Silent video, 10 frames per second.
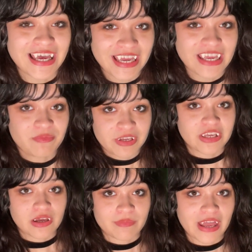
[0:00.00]
I am
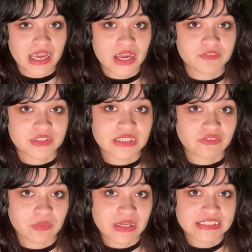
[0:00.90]
gonna come back after
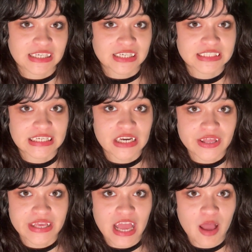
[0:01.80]
several months and act like
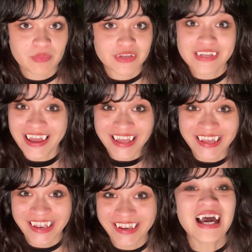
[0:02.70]
nothing happened.
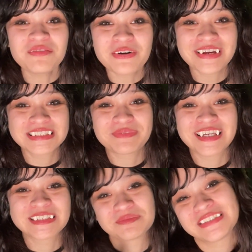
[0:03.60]
Hi, I'm going to
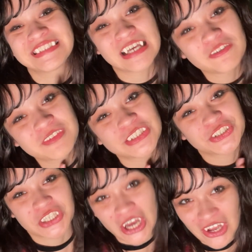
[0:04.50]
make some
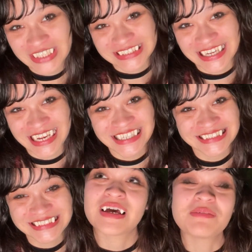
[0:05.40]
selfish
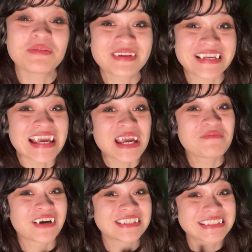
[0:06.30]
content. I'm gonna be taking
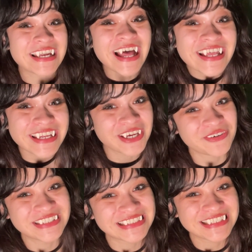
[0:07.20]
personality
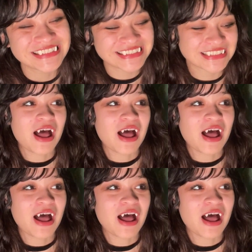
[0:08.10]
quizzes.